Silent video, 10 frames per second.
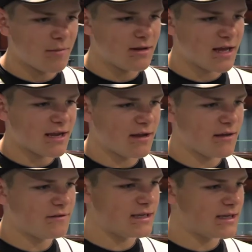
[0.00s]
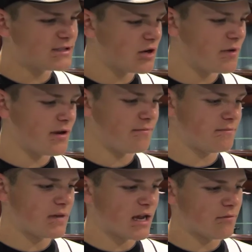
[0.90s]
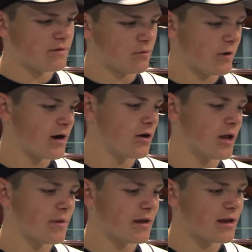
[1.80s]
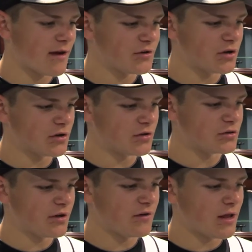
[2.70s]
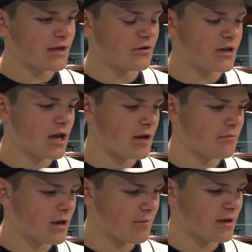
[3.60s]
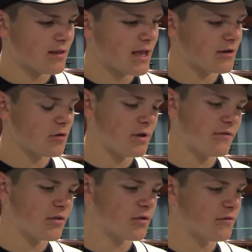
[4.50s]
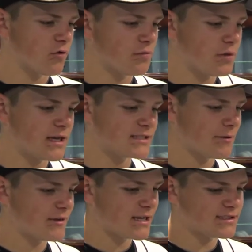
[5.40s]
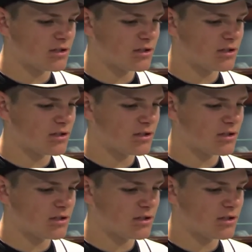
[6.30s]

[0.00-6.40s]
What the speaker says: mean, like, it's going to be kind of weird. I mean, after you lose, you feel like you're done. But, I mean, like, you're playing for third and fourth place. And I mean, that's